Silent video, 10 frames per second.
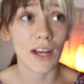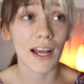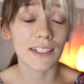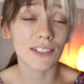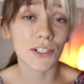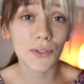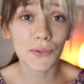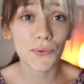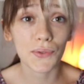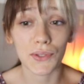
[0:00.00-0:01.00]
I
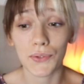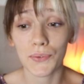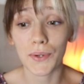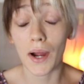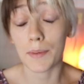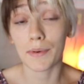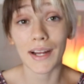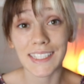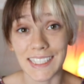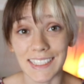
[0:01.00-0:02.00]
know you are
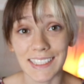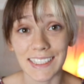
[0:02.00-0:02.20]
present